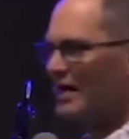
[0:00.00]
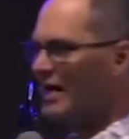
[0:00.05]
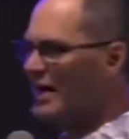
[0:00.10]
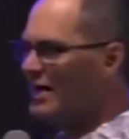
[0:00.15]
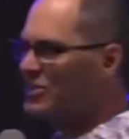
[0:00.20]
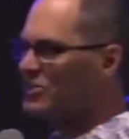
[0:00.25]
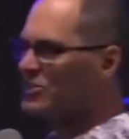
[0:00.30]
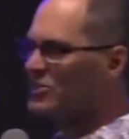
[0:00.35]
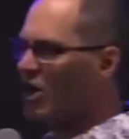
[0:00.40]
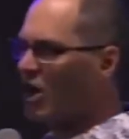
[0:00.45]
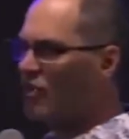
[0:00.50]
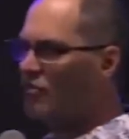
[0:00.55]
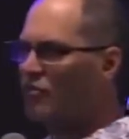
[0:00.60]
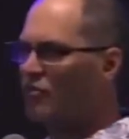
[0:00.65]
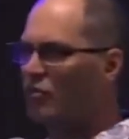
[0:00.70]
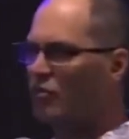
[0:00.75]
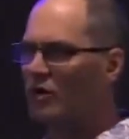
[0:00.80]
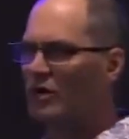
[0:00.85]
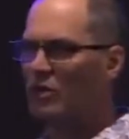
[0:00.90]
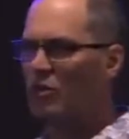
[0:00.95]
is not
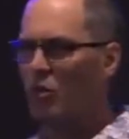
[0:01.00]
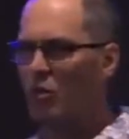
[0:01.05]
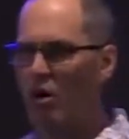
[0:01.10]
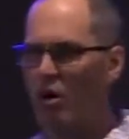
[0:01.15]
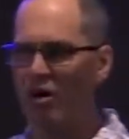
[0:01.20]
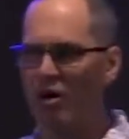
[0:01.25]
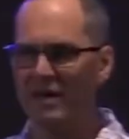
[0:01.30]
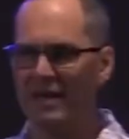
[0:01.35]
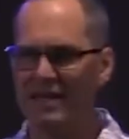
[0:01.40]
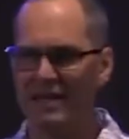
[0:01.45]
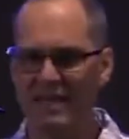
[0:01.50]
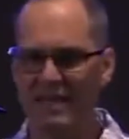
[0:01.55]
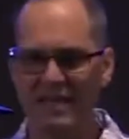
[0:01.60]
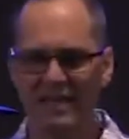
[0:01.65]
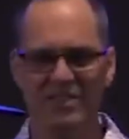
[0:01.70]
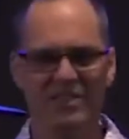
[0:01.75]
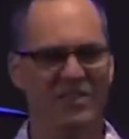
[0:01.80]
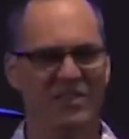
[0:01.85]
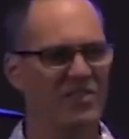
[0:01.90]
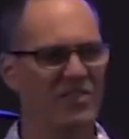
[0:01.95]
fully walking in
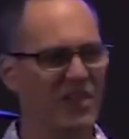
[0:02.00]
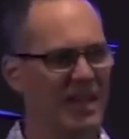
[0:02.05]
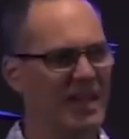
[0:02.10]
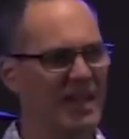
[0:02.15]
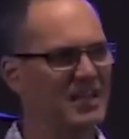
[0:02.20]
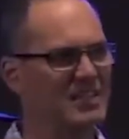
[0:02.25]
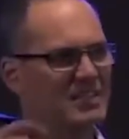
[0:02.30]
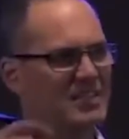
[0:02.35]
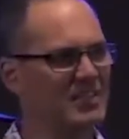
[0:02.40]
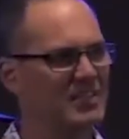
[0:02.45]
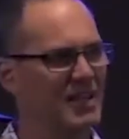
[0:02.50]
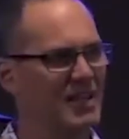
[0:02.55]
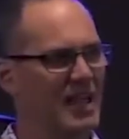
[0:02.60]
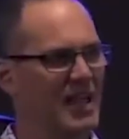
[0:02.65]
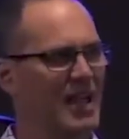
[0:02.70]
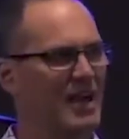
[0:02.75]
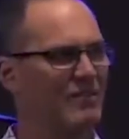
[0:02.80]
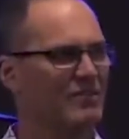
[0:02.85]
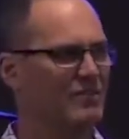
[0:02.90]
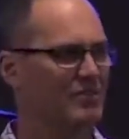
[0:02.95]
the things that they
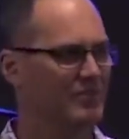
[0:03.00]
have.